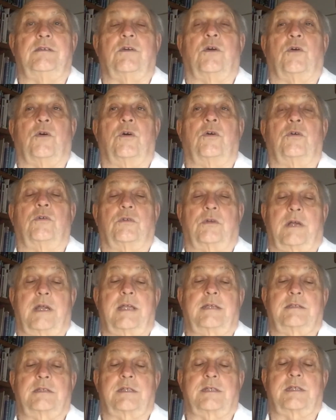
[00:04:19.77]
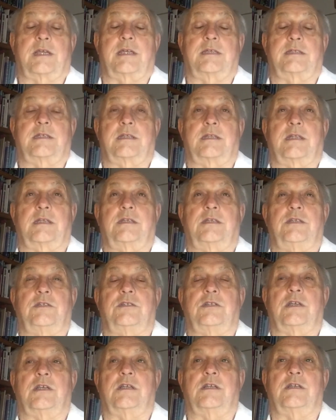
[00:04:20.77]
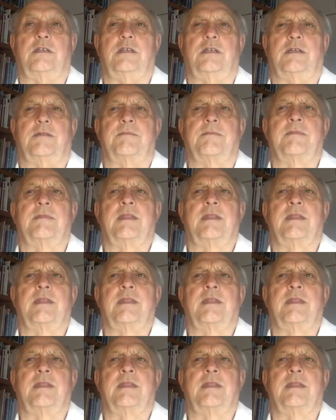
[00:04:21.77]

or exercising the teaching and learning.